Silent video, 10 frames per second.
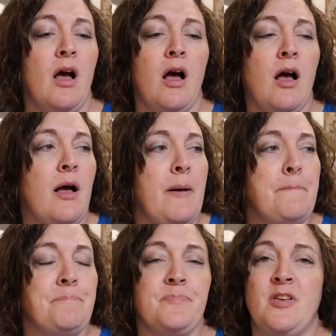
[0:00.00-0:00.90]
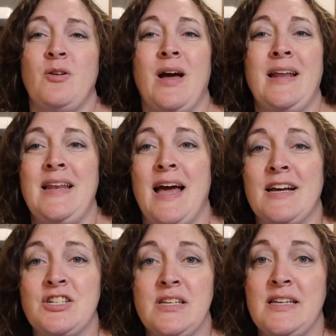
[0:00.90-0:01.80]
I
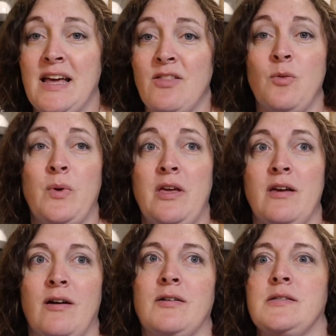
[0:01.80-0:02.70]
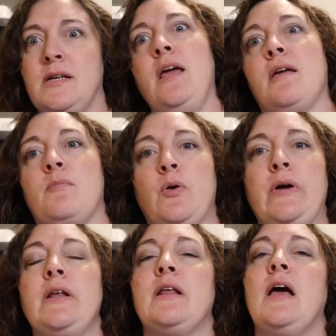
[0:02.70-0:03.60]
actually, now that we are staying
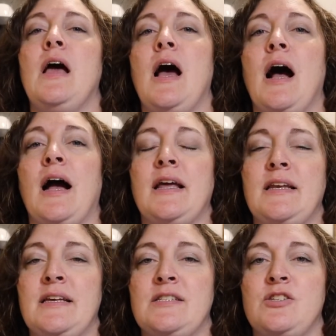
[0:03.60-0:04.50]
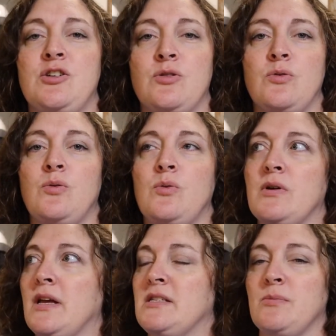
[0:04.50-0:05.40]
put, I need
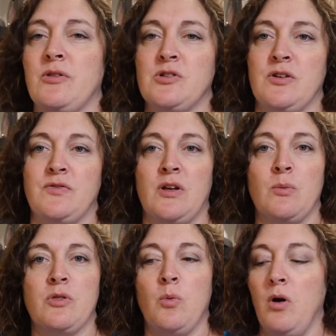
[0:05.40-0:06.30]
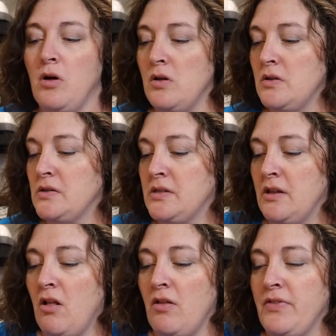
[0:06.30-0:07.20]
to get some other stuff done with the walls
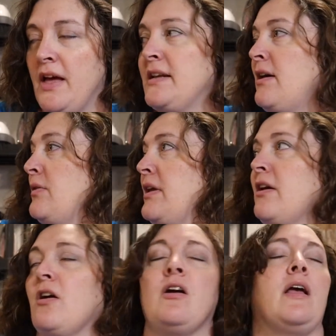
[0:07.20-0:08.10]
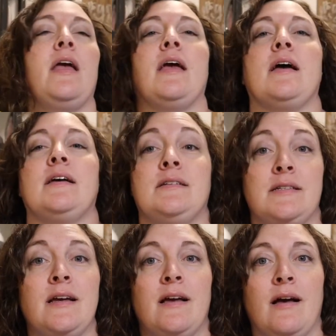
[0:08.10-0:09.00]
and all of that down here,
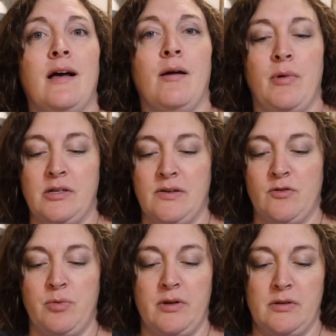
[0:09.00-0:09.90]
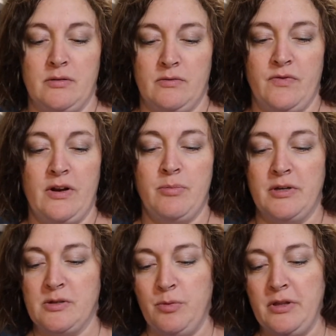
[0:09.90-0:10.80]
and I might just have to find a
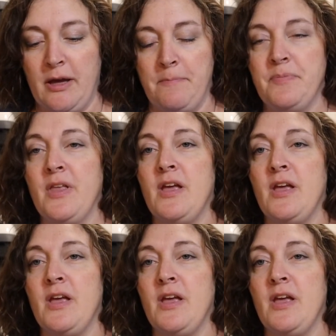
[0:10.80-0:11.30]
place to put that.